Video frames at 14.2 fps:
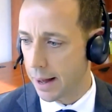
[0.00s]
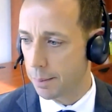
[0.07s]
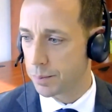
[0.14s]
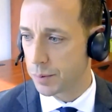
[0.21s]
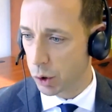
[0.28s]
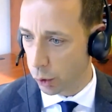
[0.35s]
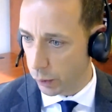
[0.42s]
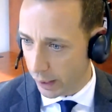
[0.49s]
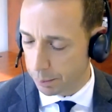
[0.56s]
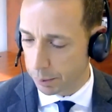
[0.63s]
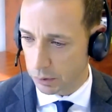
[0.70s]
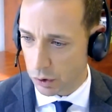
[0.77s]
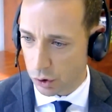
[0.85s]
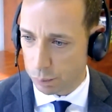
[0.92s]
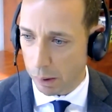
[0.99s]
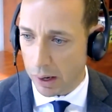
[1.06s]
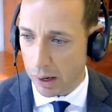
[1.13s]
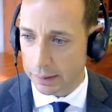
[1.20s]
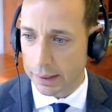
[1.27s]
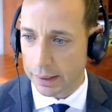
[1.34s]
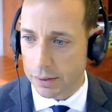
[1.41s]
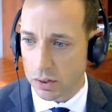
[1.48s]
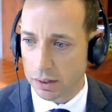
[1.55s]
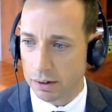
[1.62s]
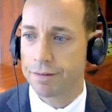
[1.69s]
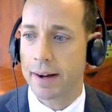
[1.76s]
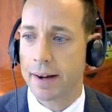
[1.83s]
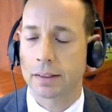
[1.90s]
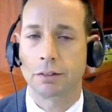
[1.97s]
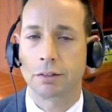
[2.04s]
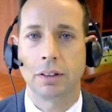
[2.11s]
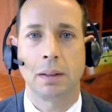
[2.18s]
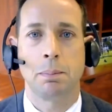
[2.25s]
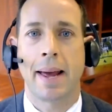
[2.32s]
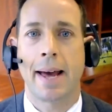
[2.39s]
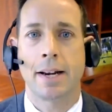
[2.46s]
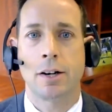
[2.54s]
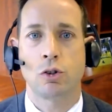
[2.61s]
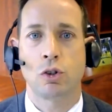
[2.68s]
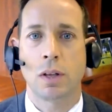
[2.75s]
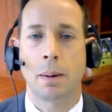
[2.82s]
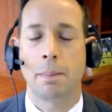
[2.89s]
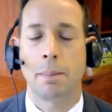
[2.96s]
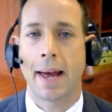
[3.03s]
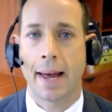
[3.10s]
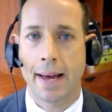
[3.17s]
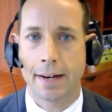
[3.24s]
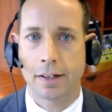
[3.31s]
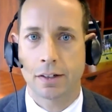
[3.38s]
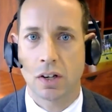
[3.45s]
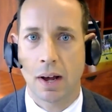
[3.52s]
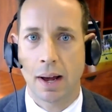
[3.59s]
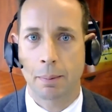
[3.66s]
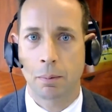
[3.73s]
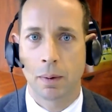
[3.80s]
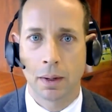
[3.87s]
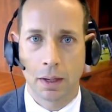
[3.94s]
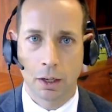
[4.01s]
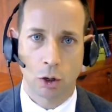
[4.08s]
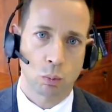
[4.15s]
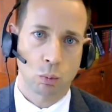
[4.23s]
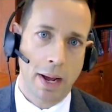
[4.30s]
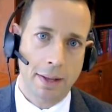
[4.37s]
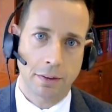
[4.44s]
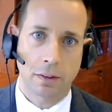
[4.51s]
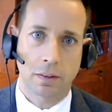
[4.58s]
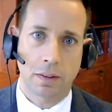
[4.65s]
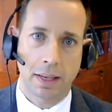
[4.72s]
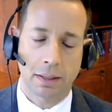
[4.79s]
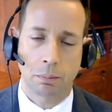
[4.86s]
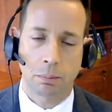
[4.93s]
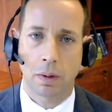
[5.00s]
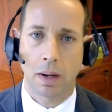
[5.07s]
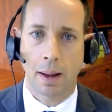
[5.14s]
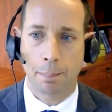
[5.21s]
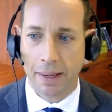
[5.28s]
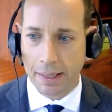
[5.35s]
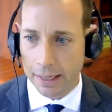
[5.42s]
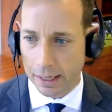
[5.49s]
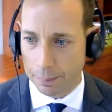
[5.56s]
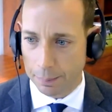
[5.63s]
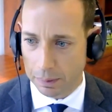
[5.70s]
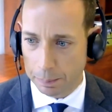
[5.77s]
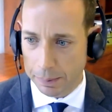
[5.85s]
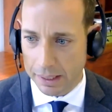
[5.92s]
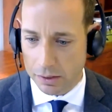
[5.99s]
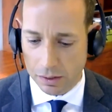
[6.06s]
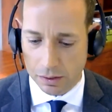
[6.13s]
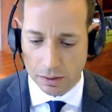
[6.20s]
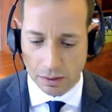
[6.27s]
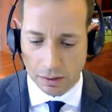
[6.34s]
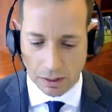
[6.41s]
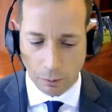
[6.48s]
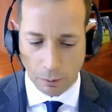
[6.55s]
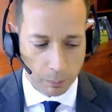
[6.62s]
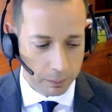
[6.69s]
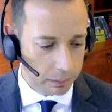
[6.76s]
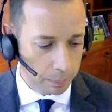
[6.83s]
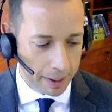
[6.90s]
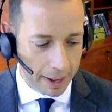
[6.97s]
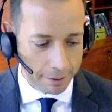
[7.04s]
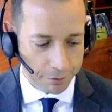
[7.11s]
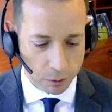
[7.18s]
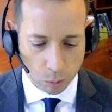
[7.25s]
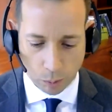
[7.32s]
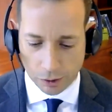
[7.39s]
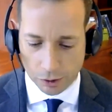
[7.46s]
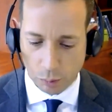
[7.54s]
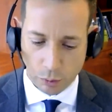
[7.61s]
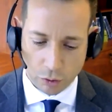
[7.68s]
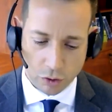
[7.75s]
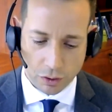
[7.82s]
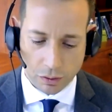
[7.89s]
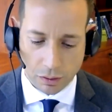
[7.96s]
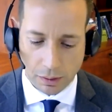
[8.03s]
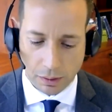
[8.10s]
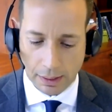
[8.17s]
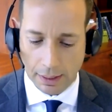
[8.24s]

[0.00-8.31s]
you're able to spot these and effectively manage them ahead of time, rather than picking up the pieces and deal with them afterwards, which is